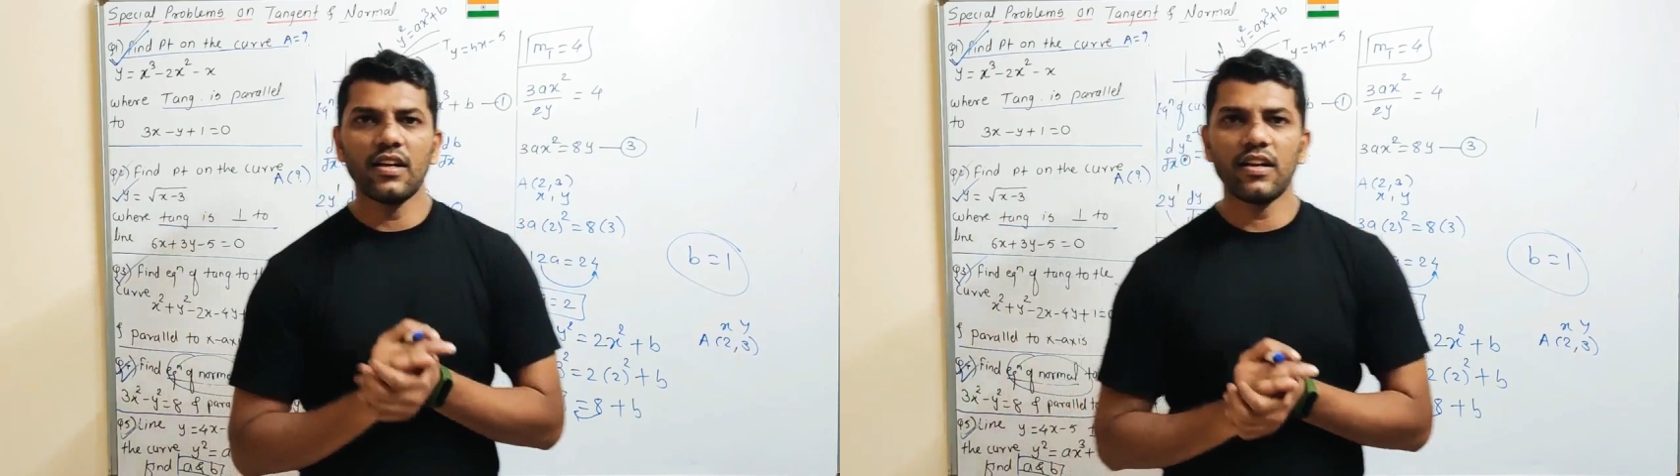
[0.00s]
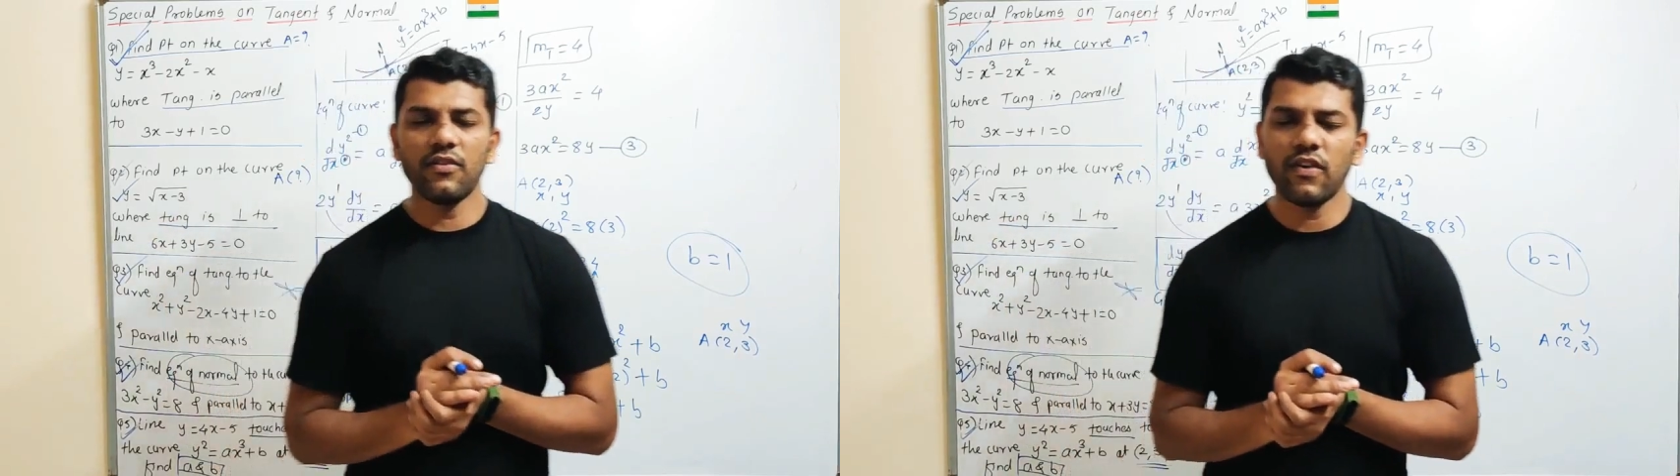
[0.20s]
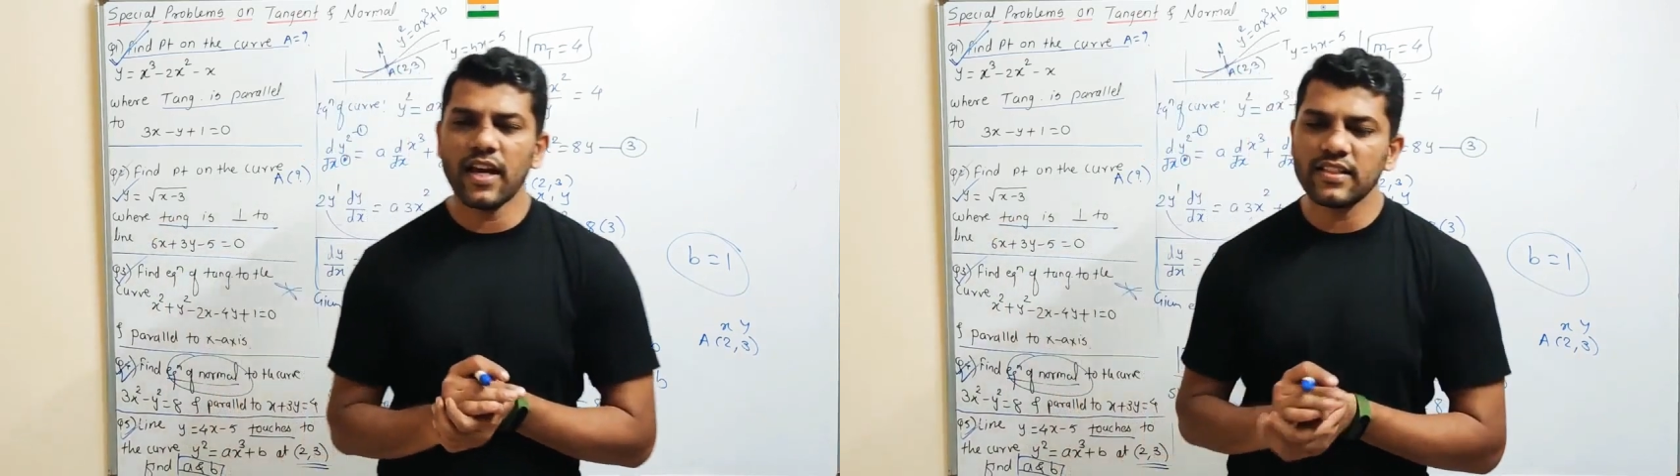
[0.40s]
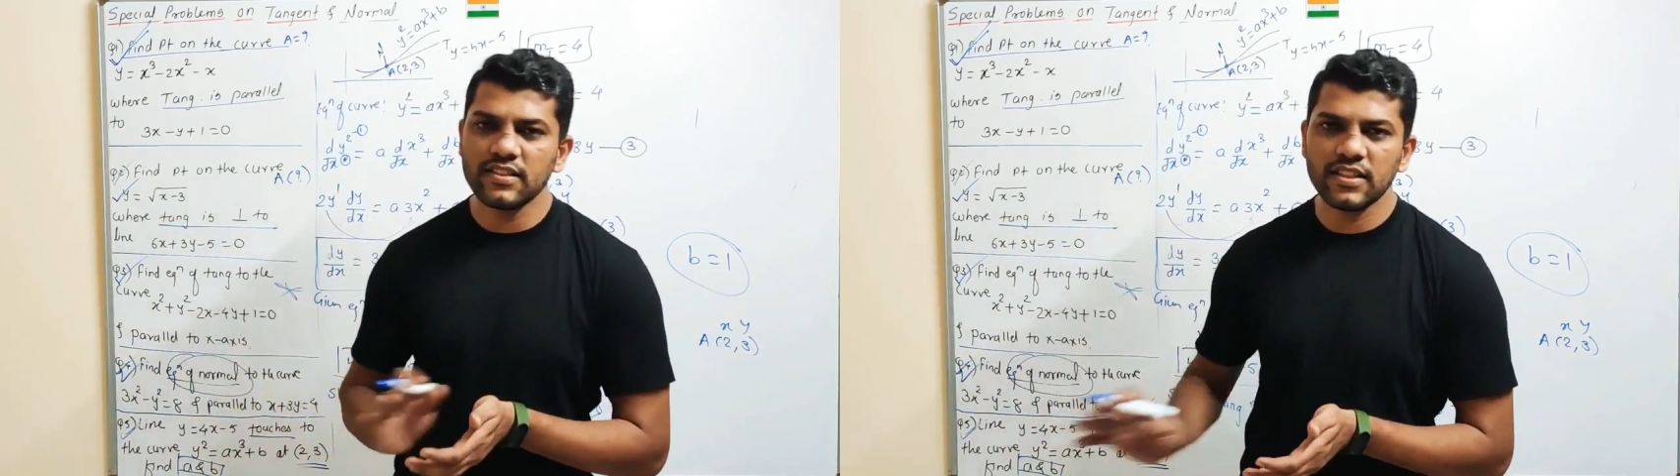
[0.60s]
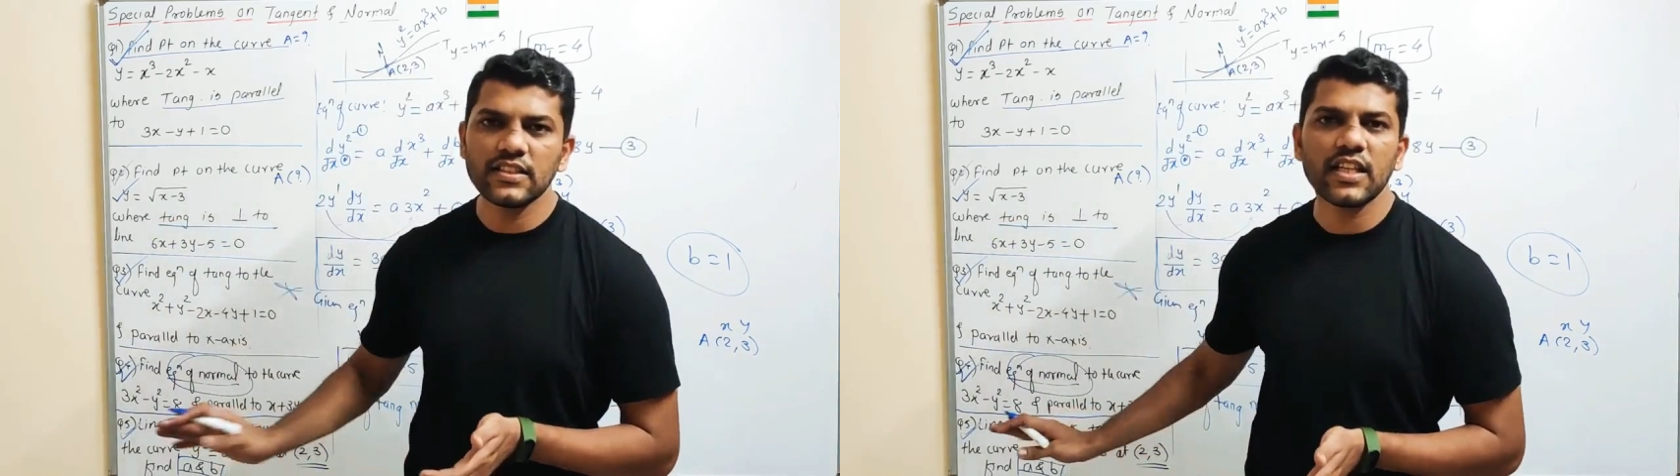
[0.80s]

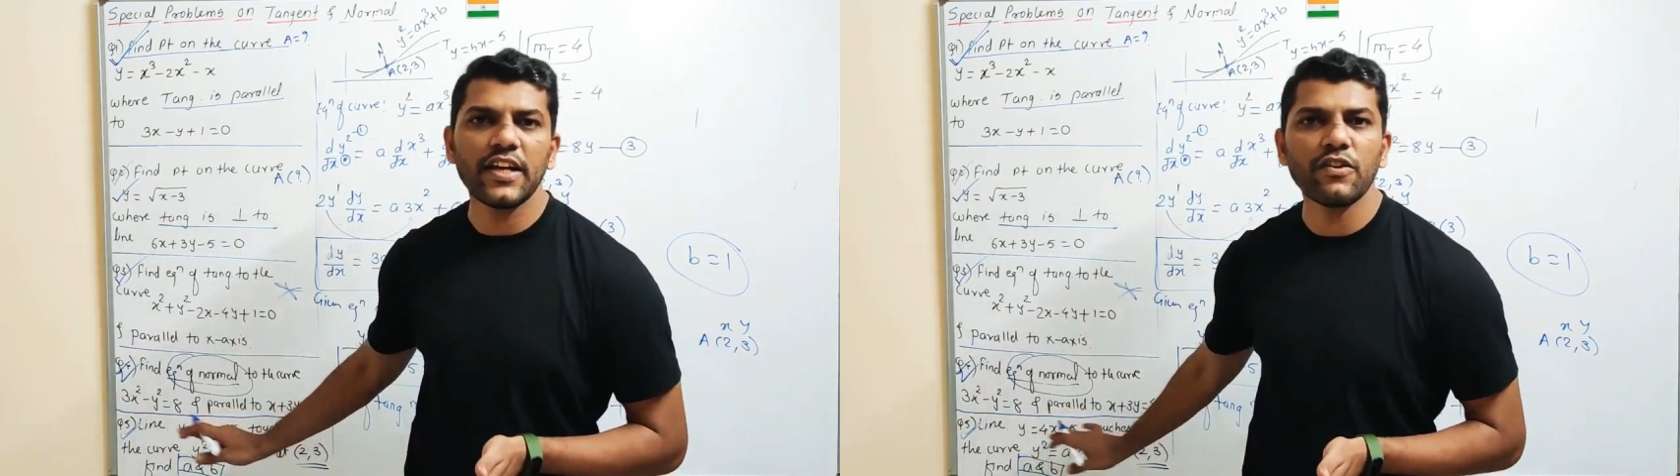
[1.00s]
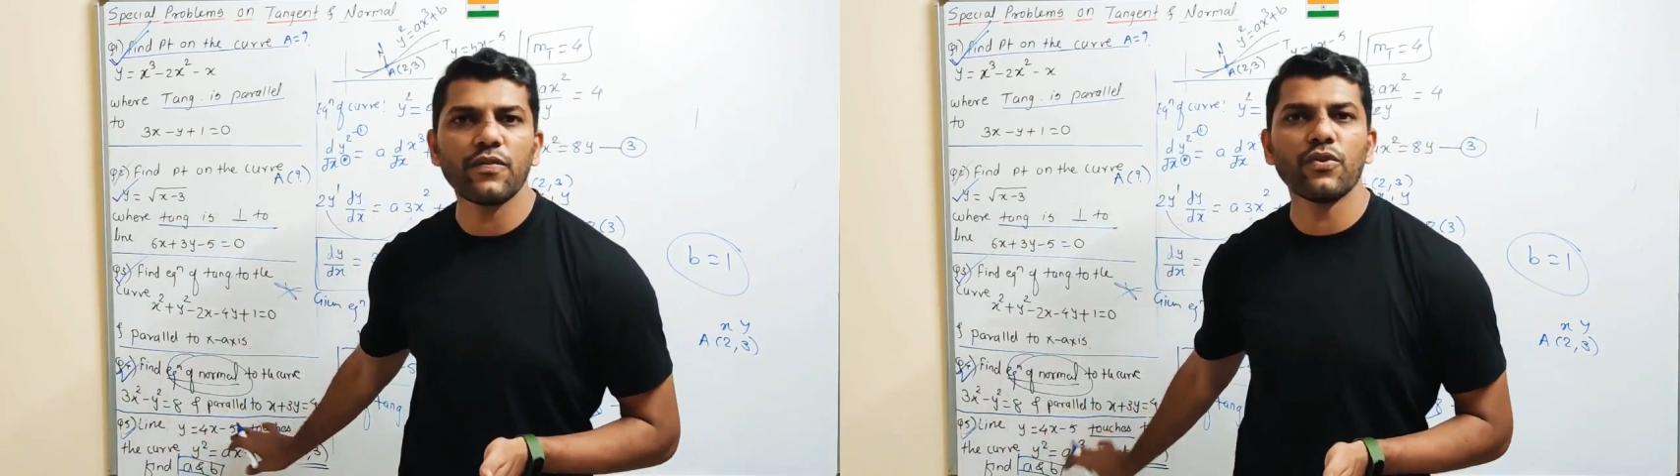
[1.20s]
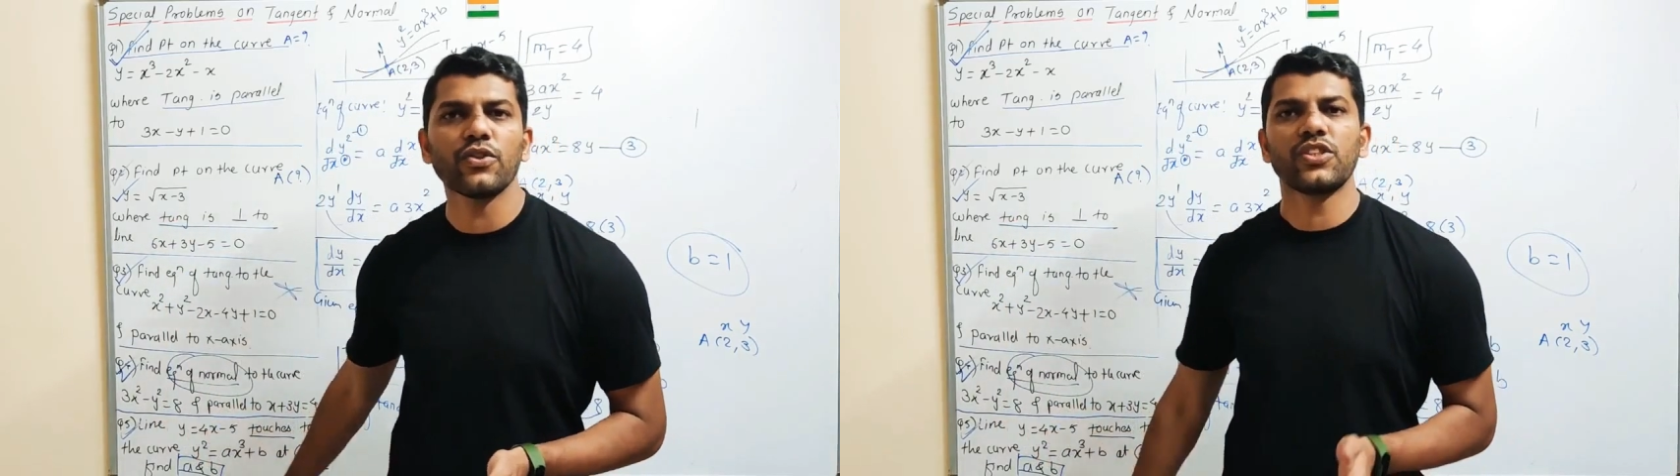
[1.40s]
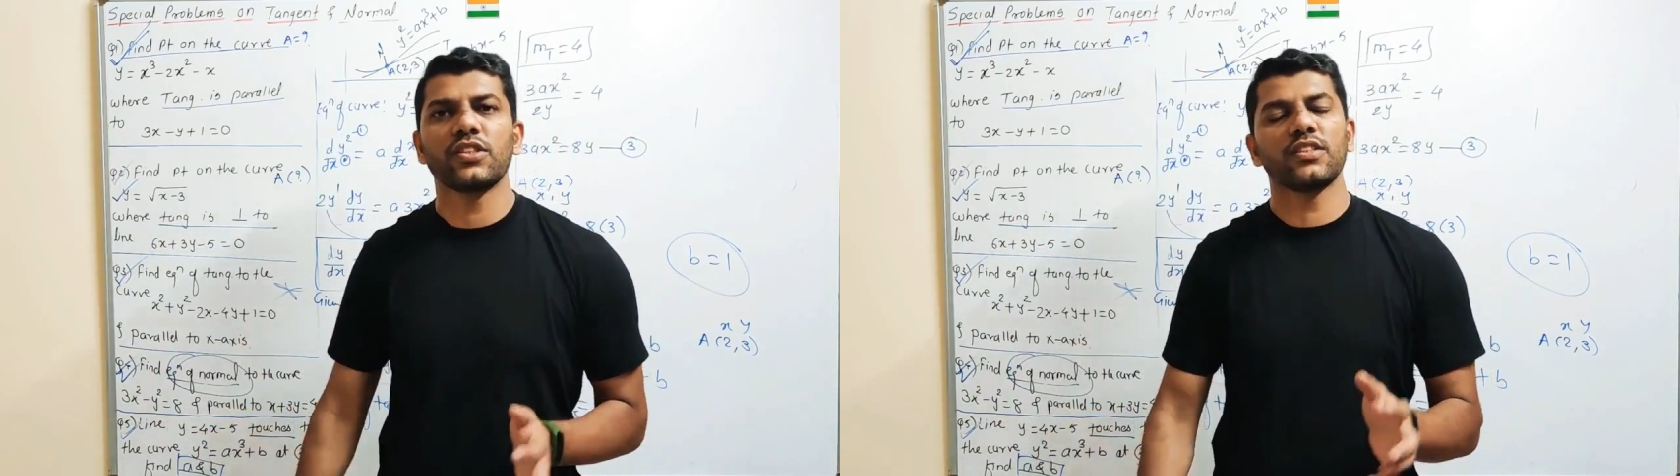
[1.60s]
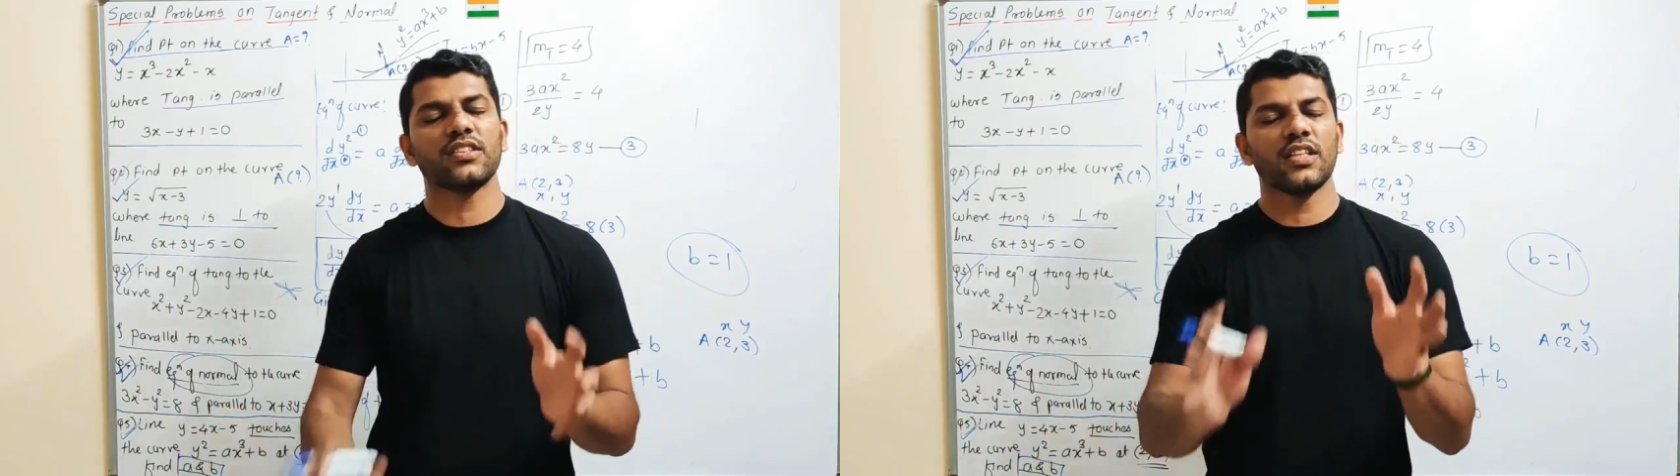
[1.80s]
revise this kind of
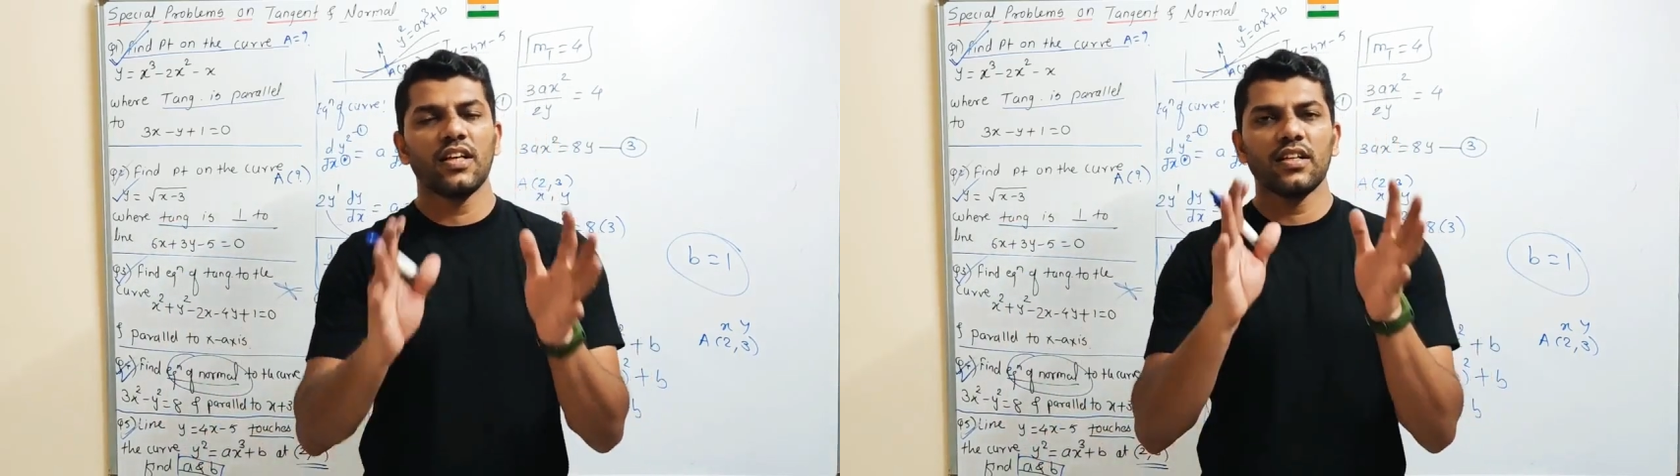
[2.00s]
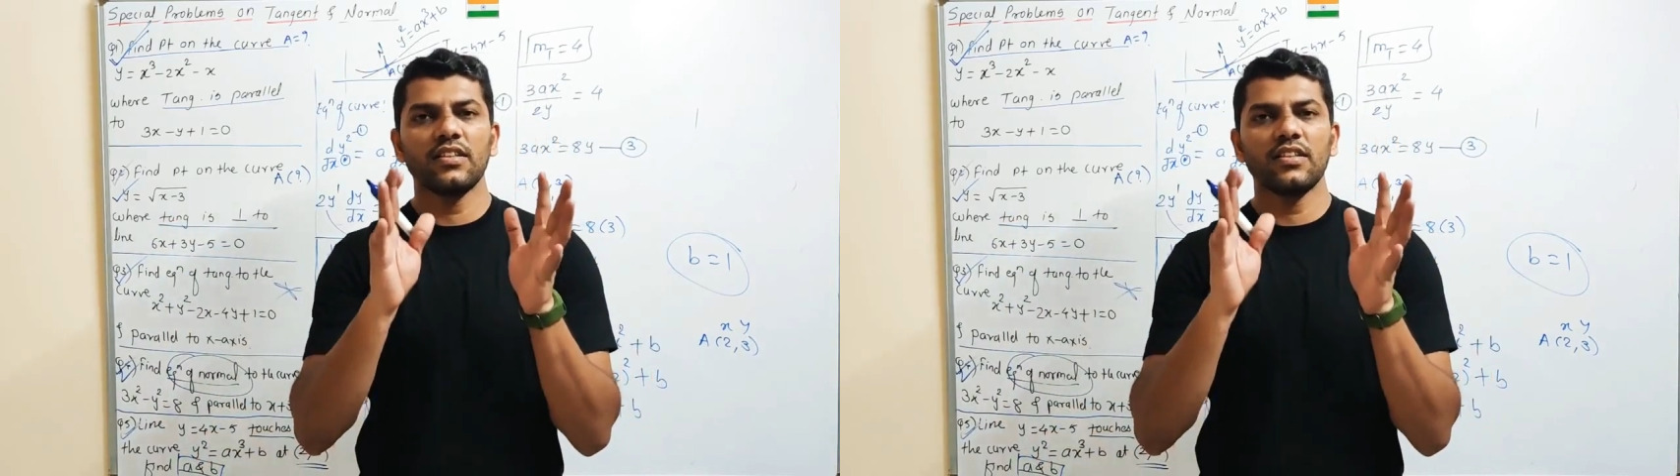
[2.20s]
questions.